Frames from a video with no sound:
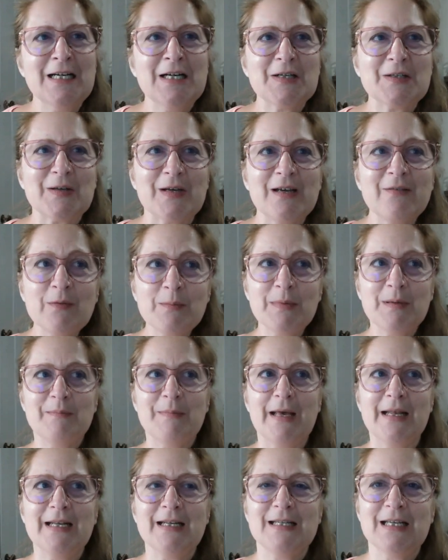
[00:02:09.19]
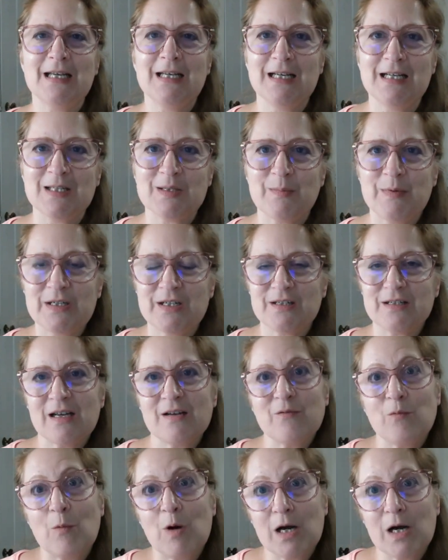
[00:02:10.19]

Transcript: So I haven't been meditating as much as I've